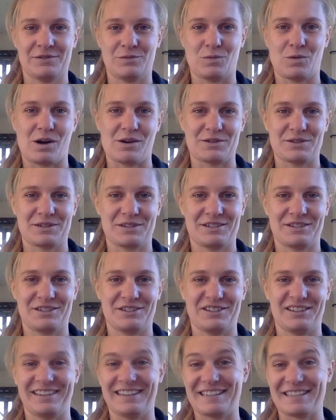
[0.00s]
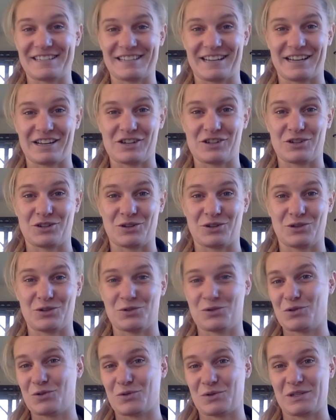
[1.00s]
whilst listening to
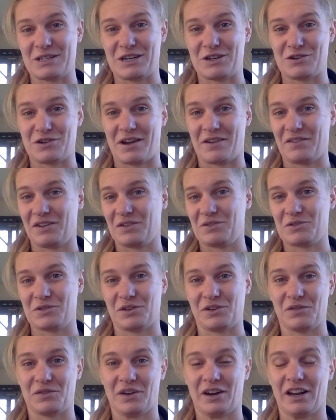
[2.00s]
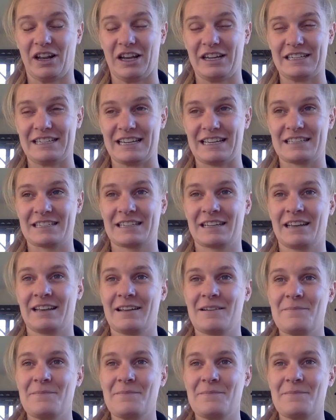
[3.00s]
your call center traffic or on your frontline desk.